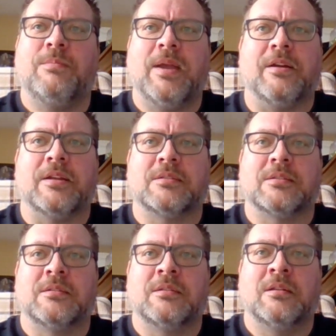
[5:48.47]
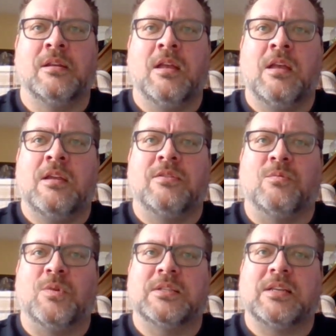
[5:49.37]
Parents.
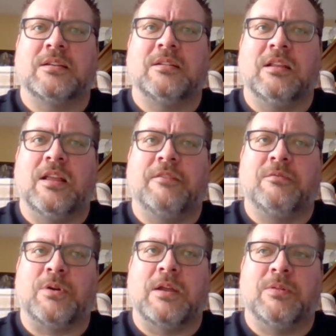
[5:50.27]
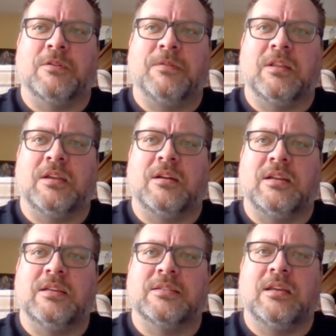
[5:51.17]
The word suddenly left Brightbill feeling
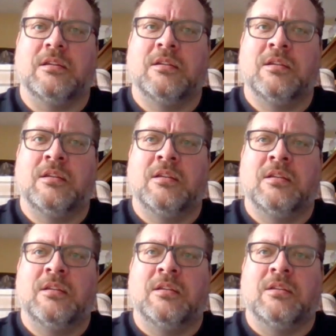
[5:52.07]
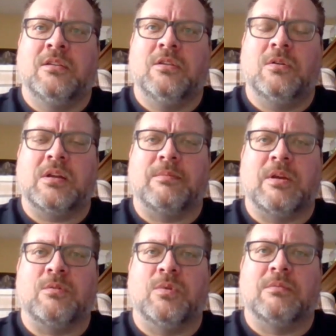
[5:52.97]
uneasy. "You're not
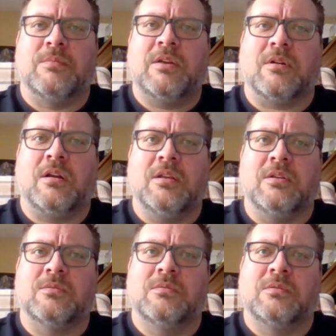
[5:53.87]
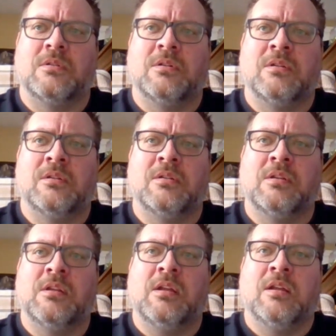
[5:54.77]
my real mother, are you?"
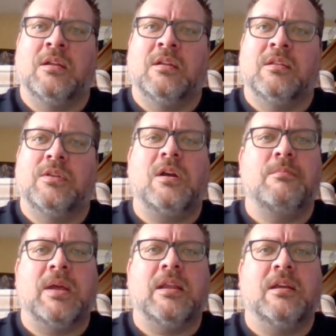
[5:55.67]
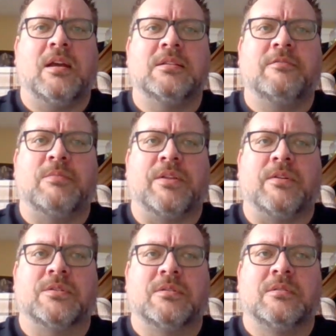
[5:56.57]
"There are many kinds of
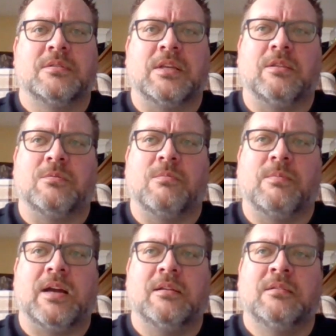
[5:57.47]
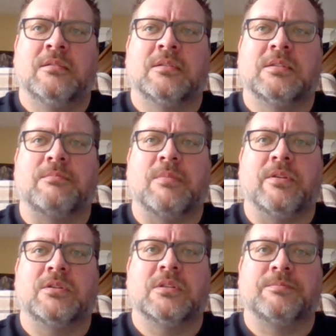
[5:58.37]
mothers," said the robot. "Some
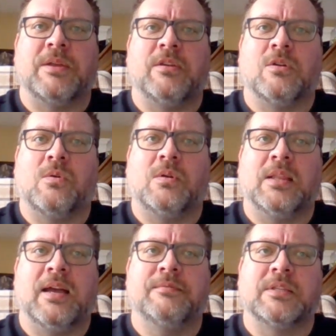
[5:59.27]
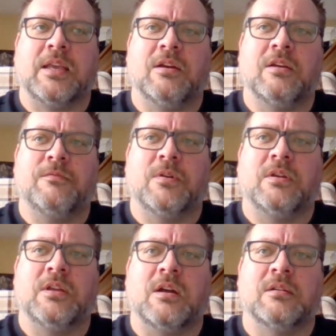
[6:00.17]
mothers spend their whole lives caring for
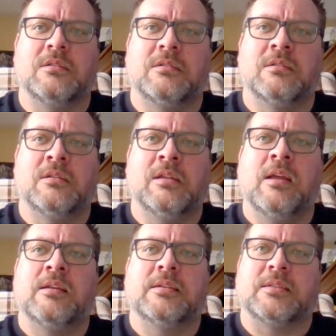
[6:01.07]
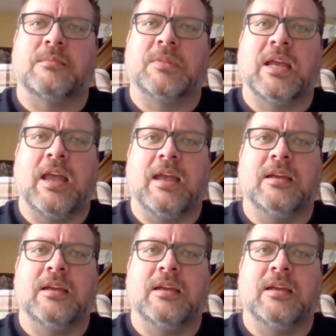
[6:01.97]
their young. Some lay